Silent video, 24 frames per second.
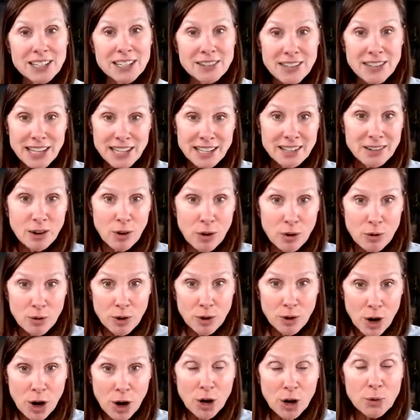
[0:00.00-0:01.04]
they
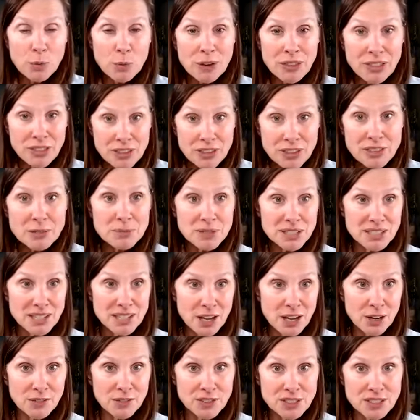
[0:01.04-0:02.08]
are within
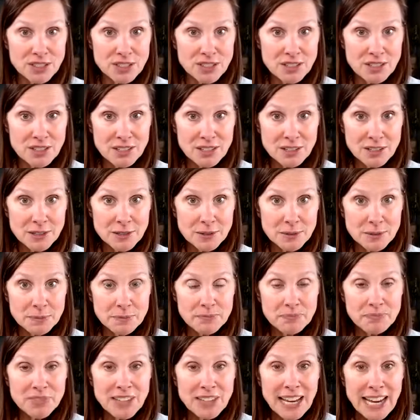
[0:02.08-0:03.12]
themselves,
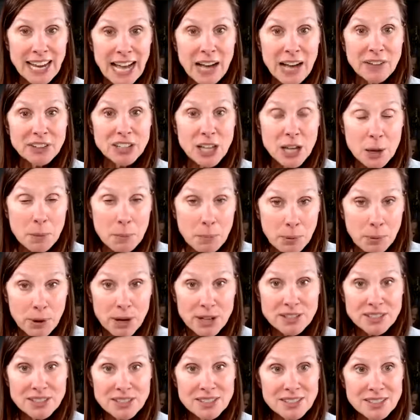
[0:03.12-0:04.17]
they have a lot of
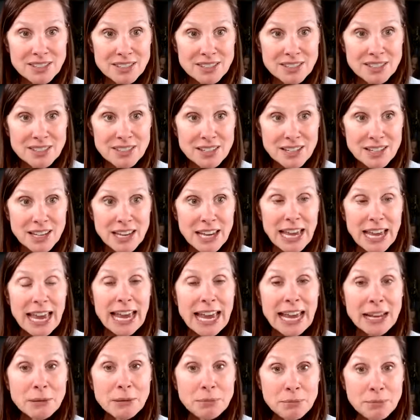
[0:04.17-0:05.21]
presence,
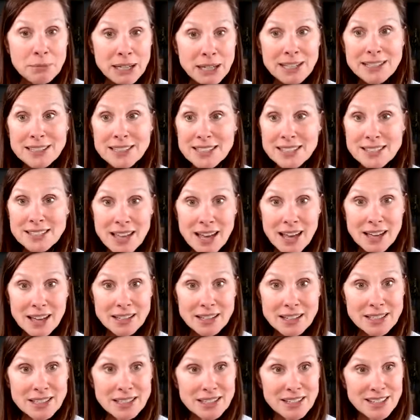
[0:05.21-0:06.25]
it means
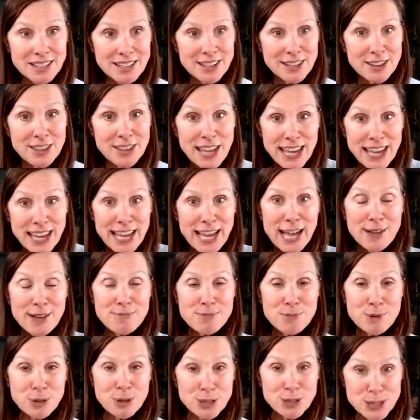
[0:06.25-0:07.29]
that they have
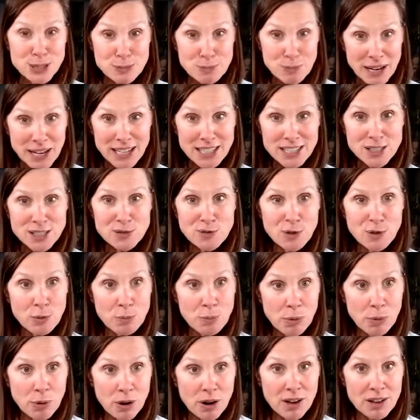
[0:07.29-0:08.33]
more space for
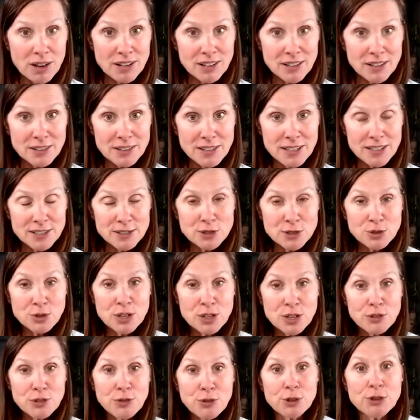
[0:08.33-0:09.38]
prana. So
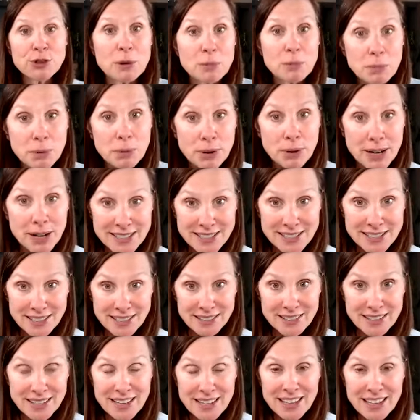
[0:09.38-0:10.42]
therefore they're present.
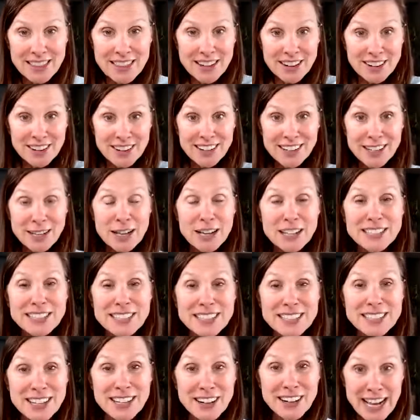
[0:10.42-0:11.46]
They're
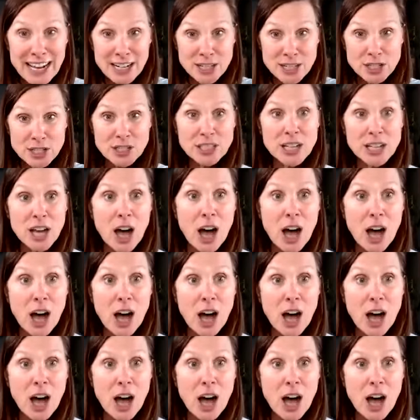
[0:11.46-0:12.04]
actually